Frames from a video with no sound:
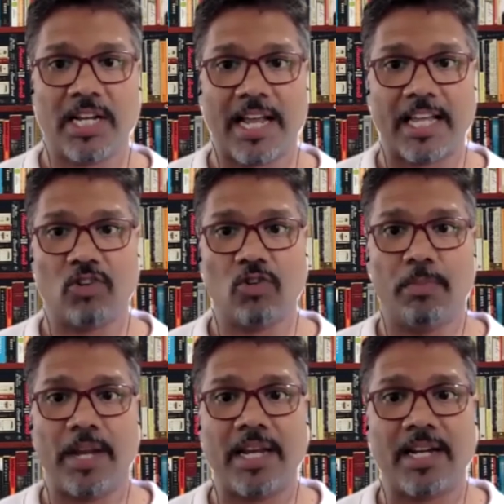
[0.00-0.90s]
like
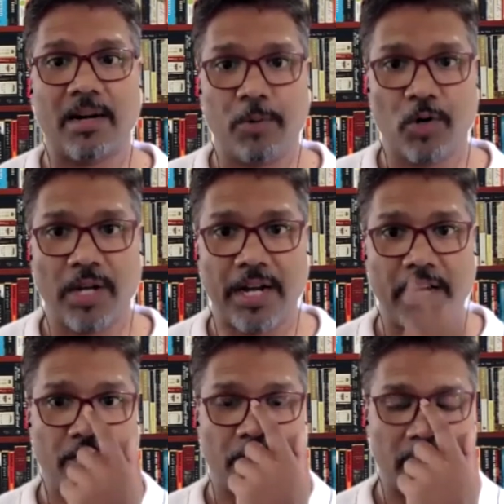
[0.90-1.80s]
brain computer
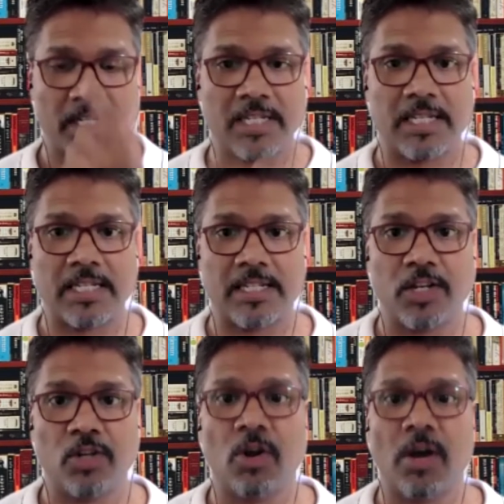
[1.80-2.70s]
interfaces
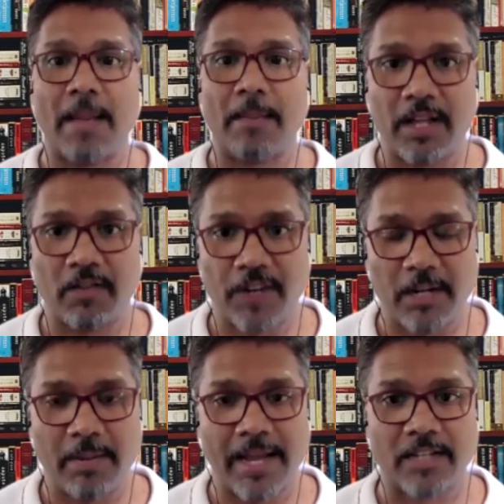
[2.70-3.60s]
and haptic
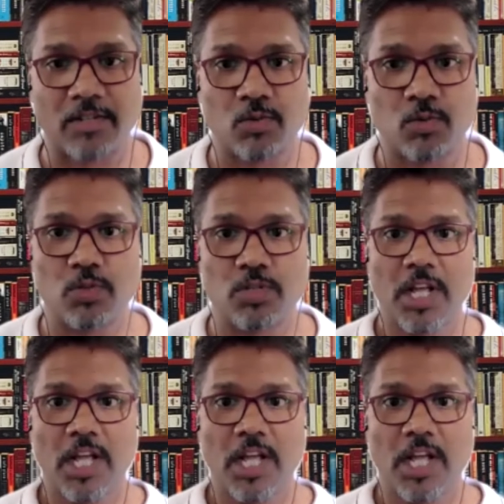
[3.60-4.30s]
feedback suits.